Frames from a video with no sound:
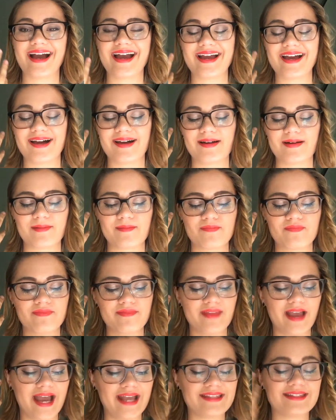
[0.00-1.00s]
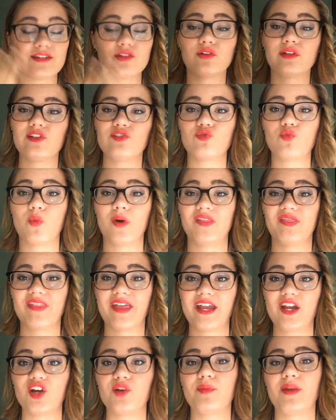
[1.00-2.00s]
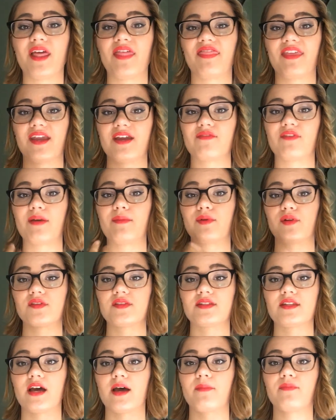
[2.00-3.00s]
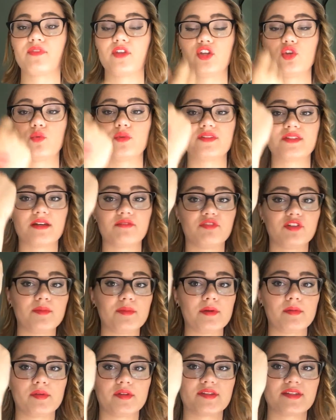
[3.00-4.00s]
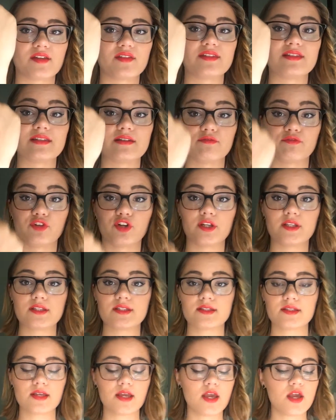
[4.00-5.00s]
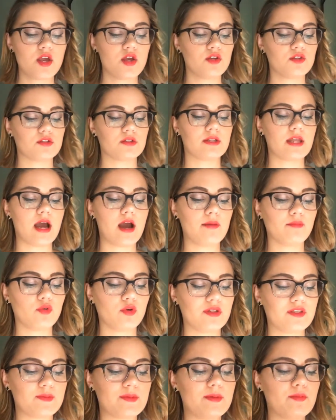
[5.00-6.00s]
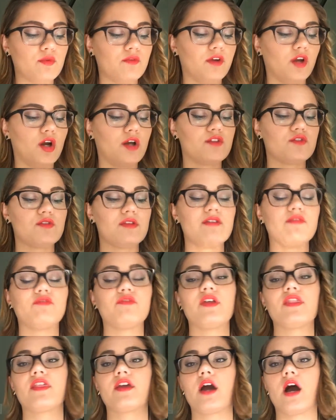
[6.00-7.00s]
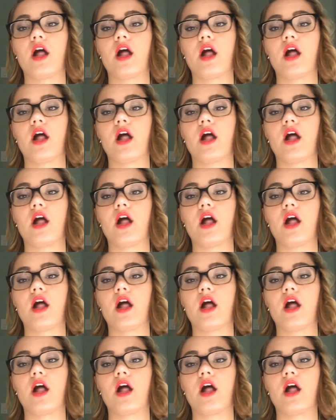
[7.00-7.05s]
I did only do one layer, but I think if I built it up, then you would definitely be able to tell the difference. So now I'm going to be moving on to the fifth